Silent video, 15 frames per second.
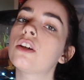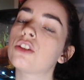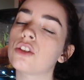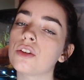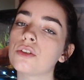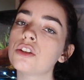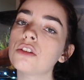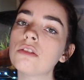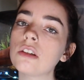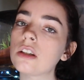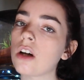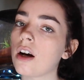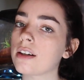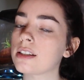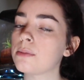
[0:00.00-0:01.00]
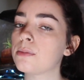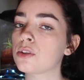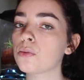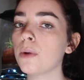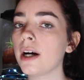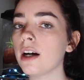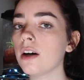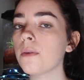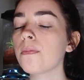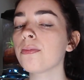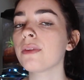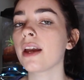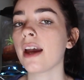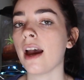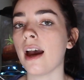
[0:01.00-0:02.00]
So those are really awesome as well.
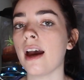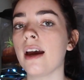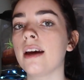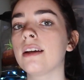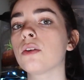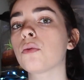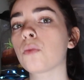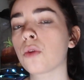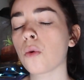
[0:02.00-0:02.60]
And